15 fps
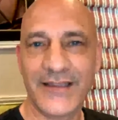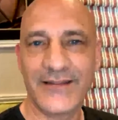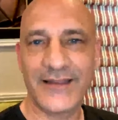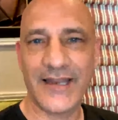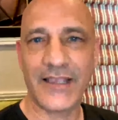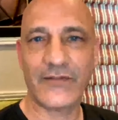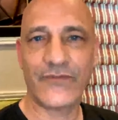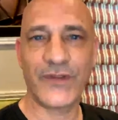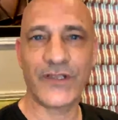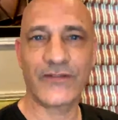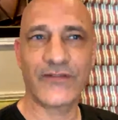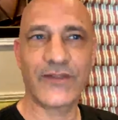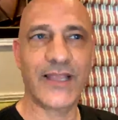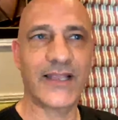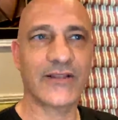Today it
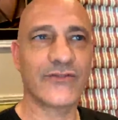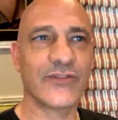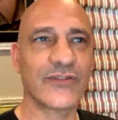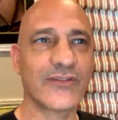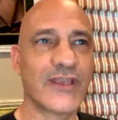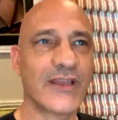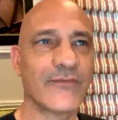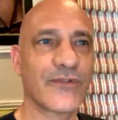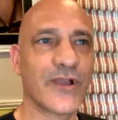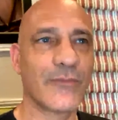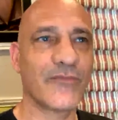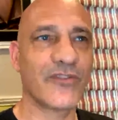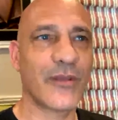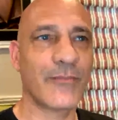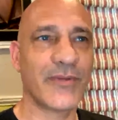feels like it just kind of
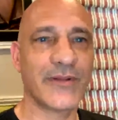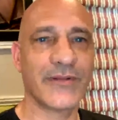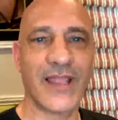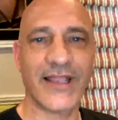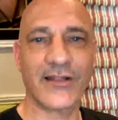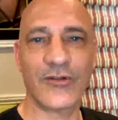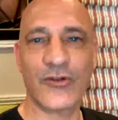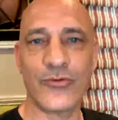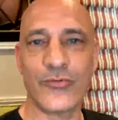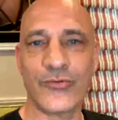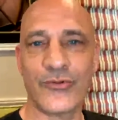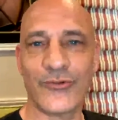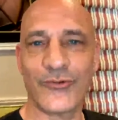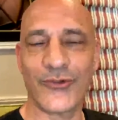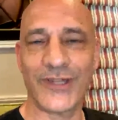comes up at like
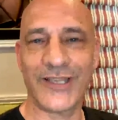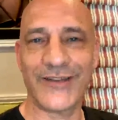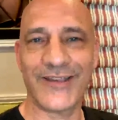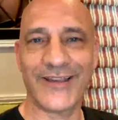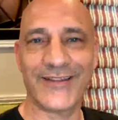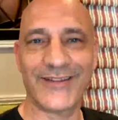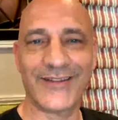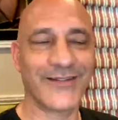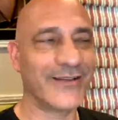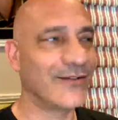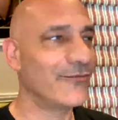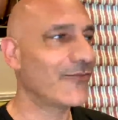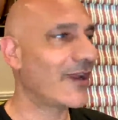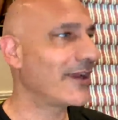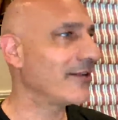noon usually does
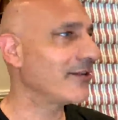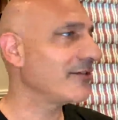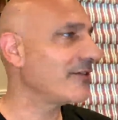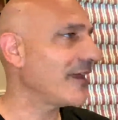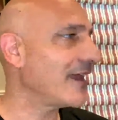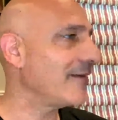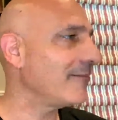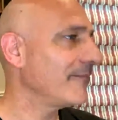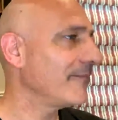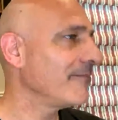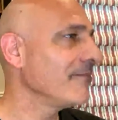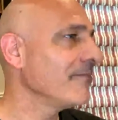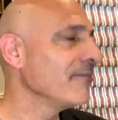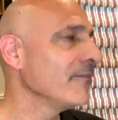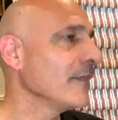in regular time.
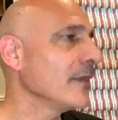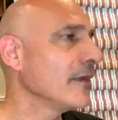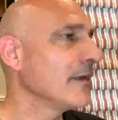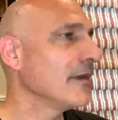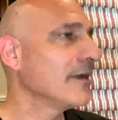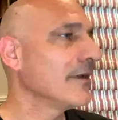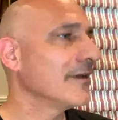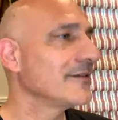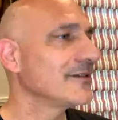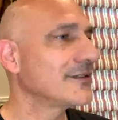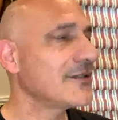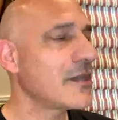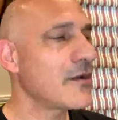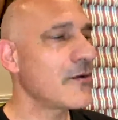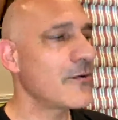
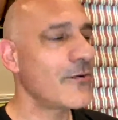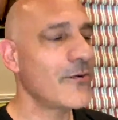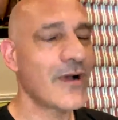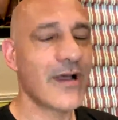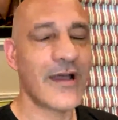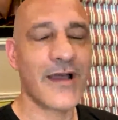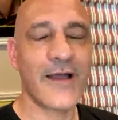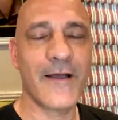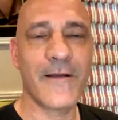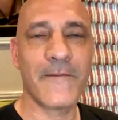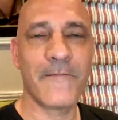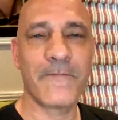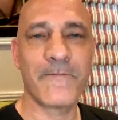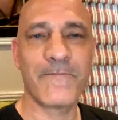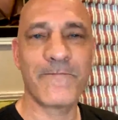So
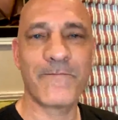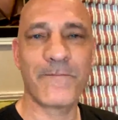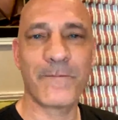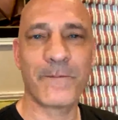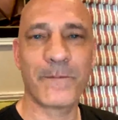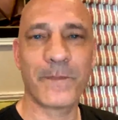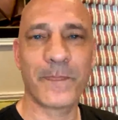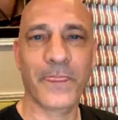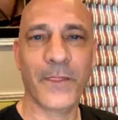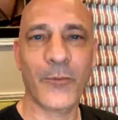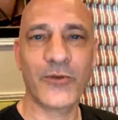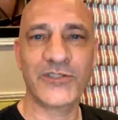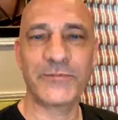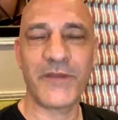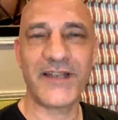
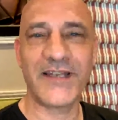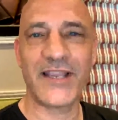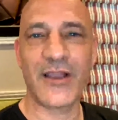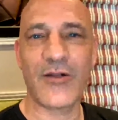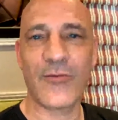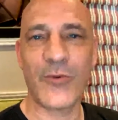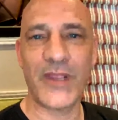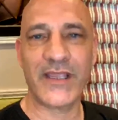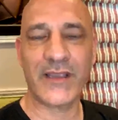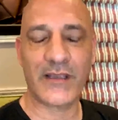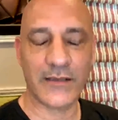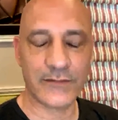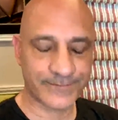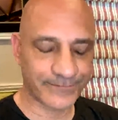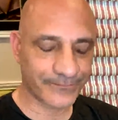we're spending our
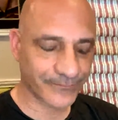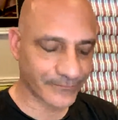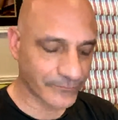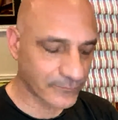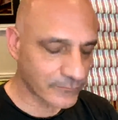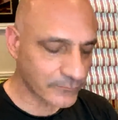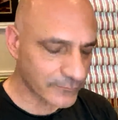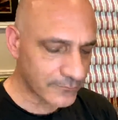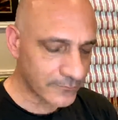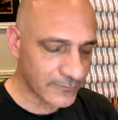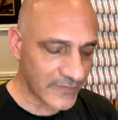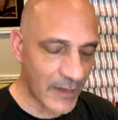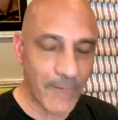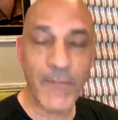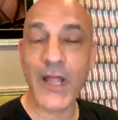week
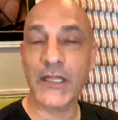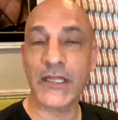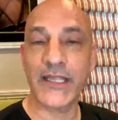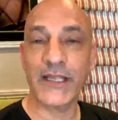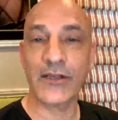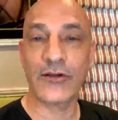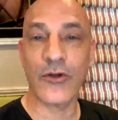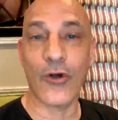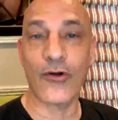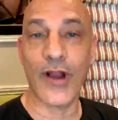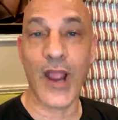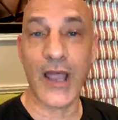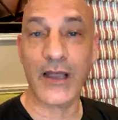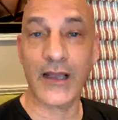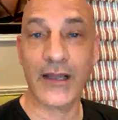mulling
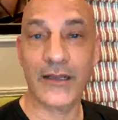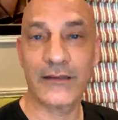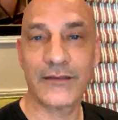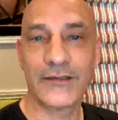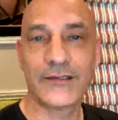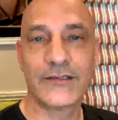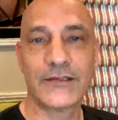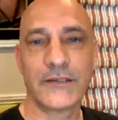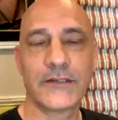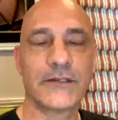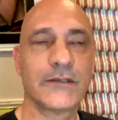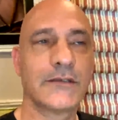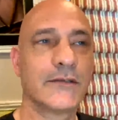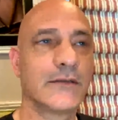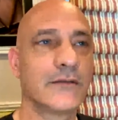Korach,
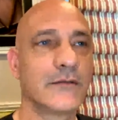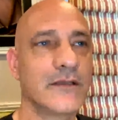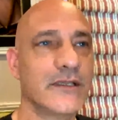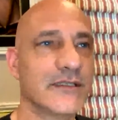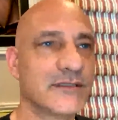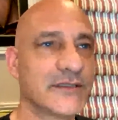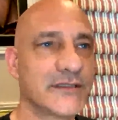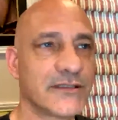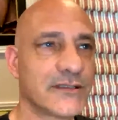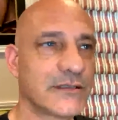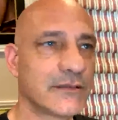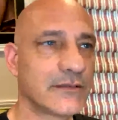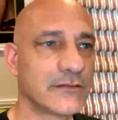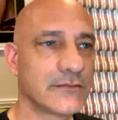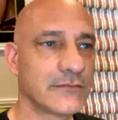
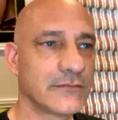this